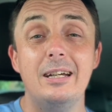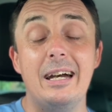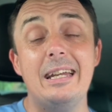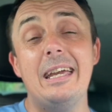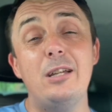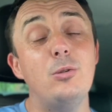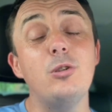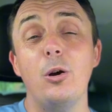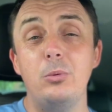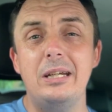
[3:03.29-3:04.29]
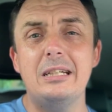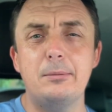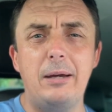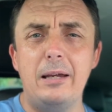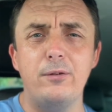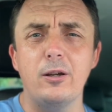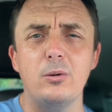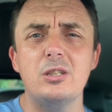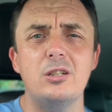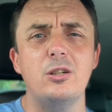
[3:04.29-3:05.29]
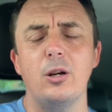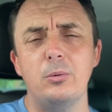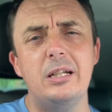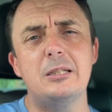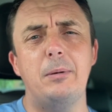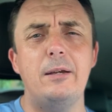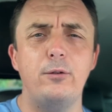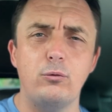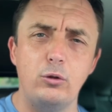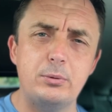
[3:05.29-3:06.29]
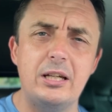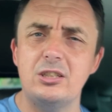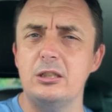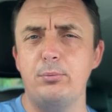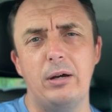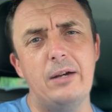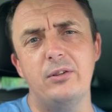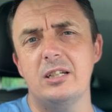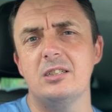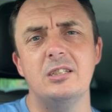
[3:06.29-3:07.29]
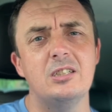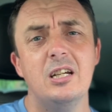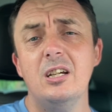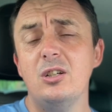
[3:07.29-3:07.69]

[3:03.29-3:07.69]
And again, you don't need to pay for coaching. You don't need to pay for group sessions, private lessons.